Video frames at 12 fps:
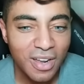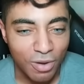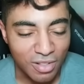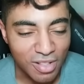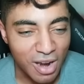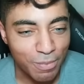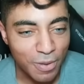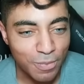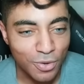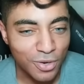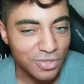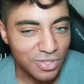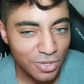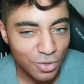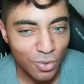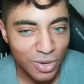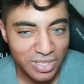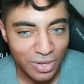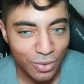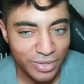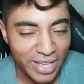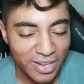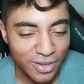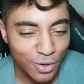But a lot of people are still going to hold
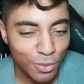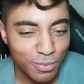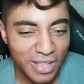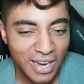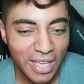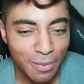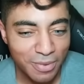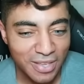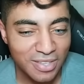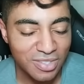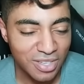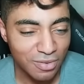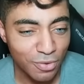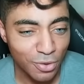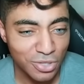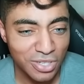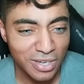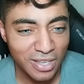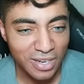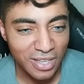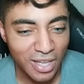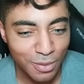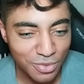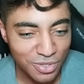out hope that a PC version could
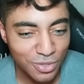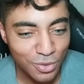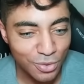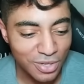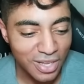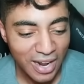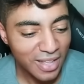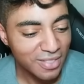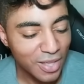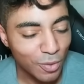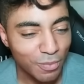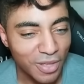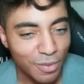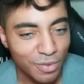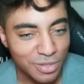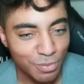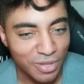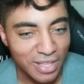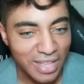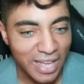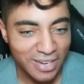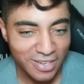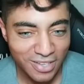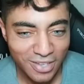come soon and they would be able to play
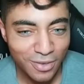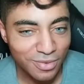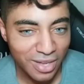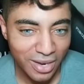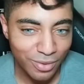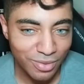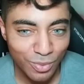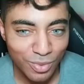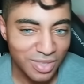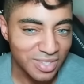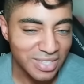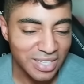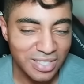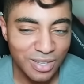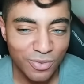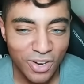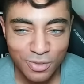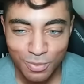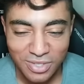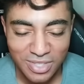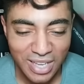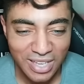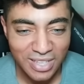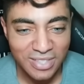that, you know, not only with the 60 frames per
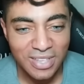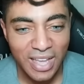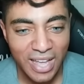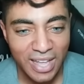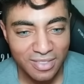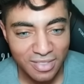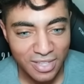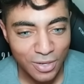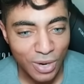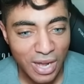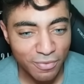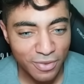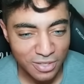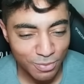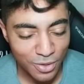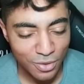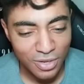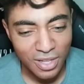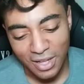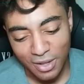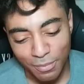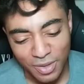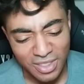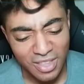second at the graphics mode,
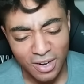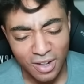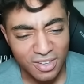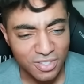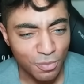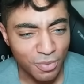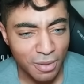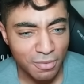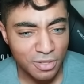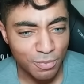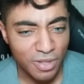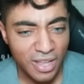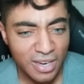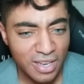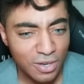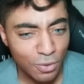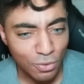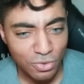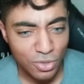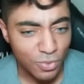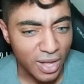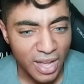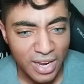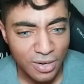um, but they'd also be able to play it in ultra
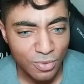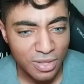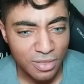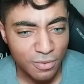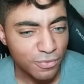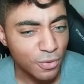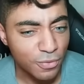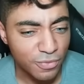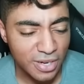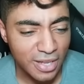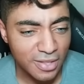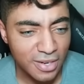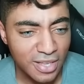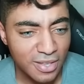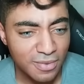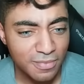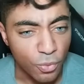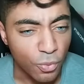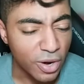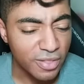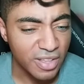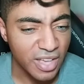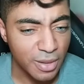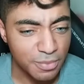wide with the full fidelity. One of
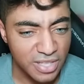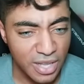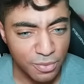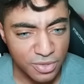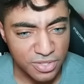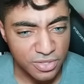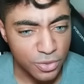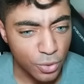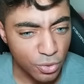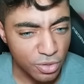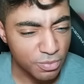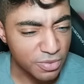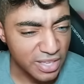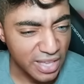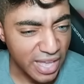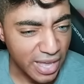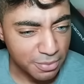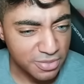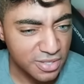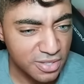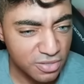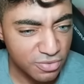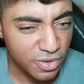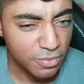the games that was notably
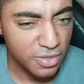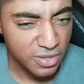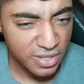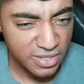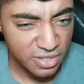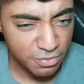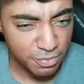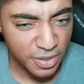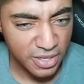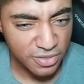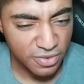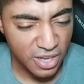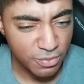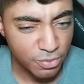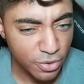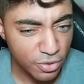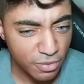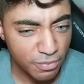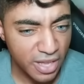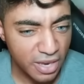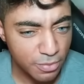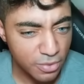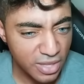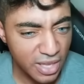absent from the list of PS5 Pro
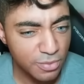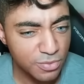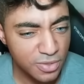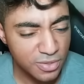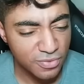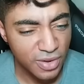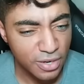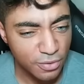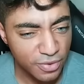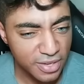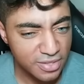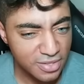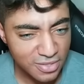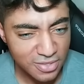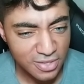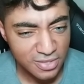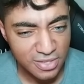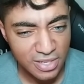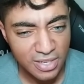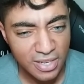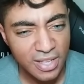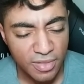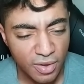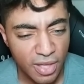compatible games was Final Fantasy 16.
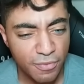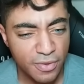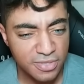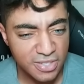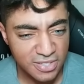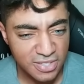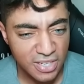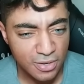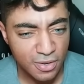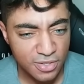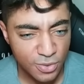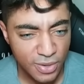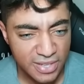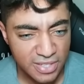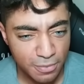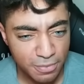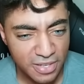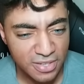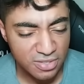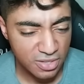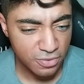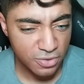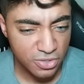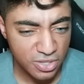Now FF16 also has a PC
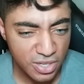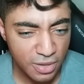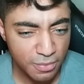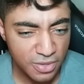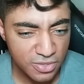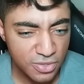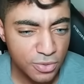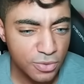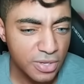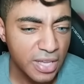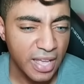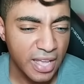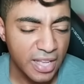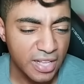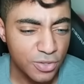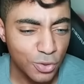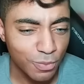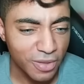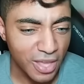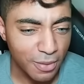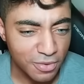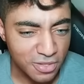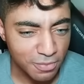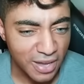version coming soon and you'll be
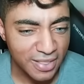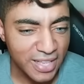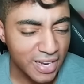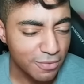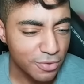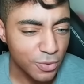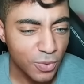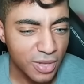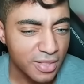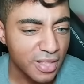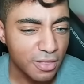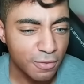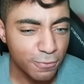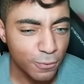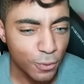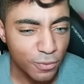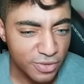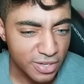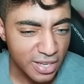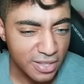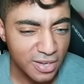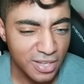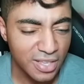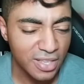able to buy that if you want like the full
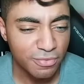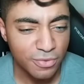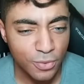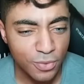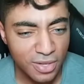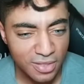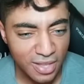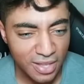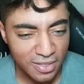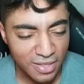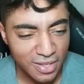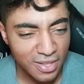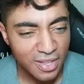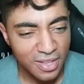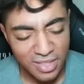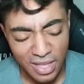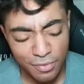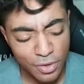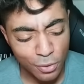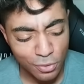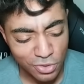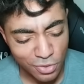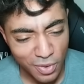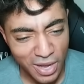fidelity, if you want like the, they have an
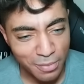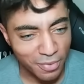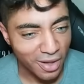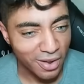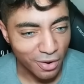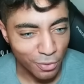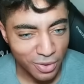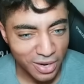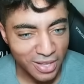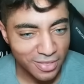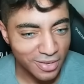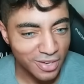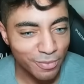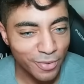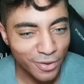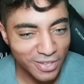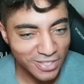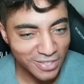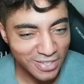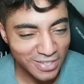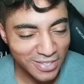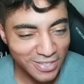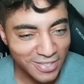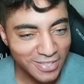ultra wide mod already in the demo that you can
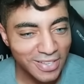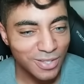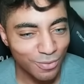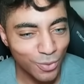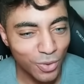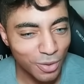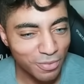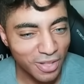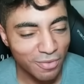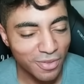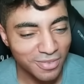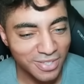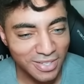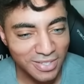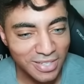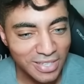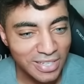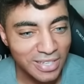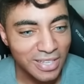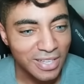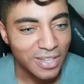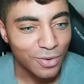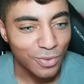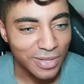use. If you want to play FF16
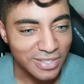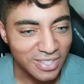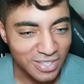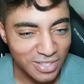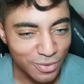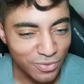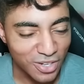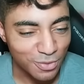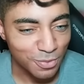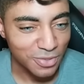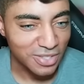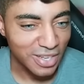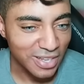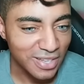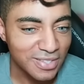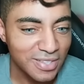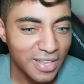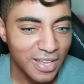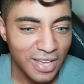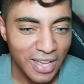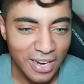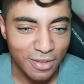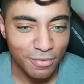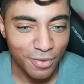with 60 frames per second,
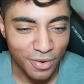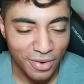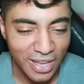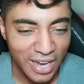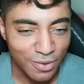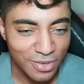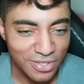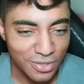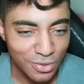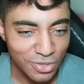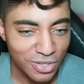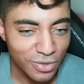at a very high resolution.